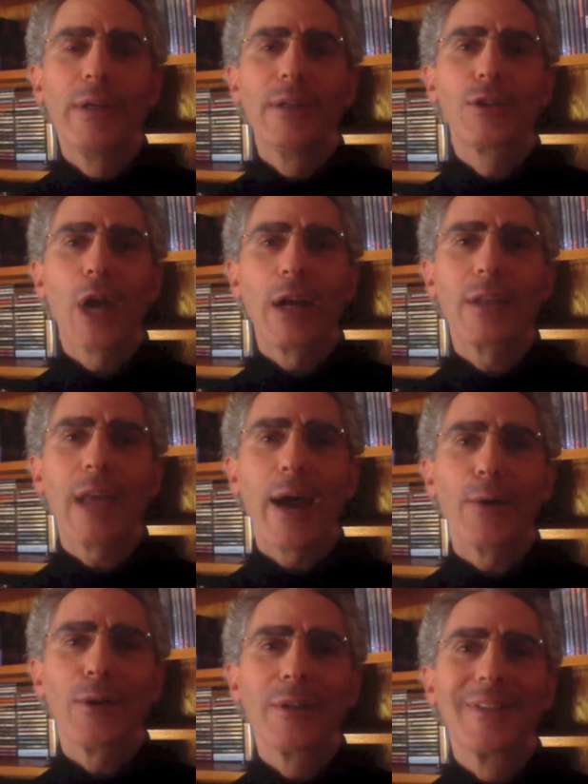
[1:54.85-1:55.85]

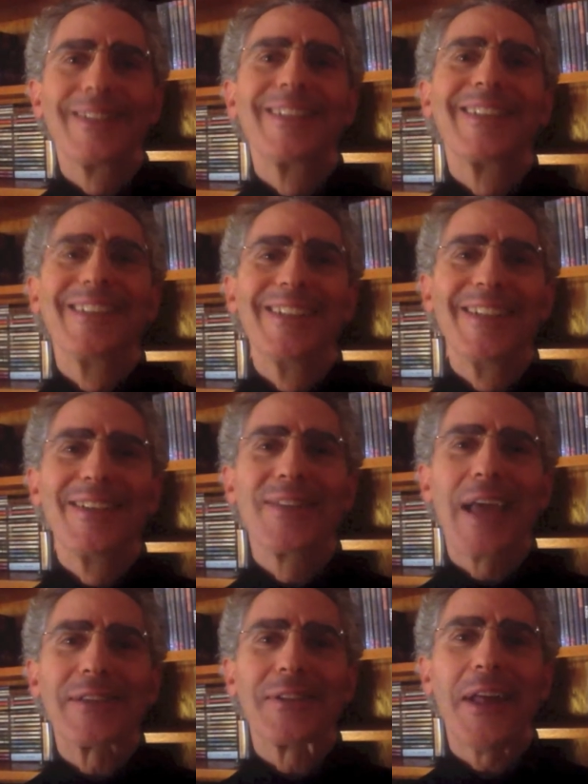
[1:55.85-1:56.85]
Chinatown.
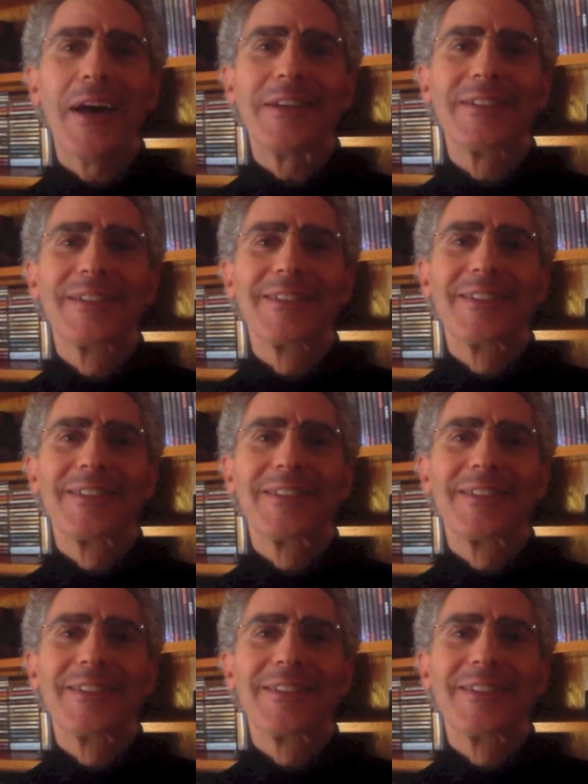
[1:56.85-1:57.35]
Thanks a lot.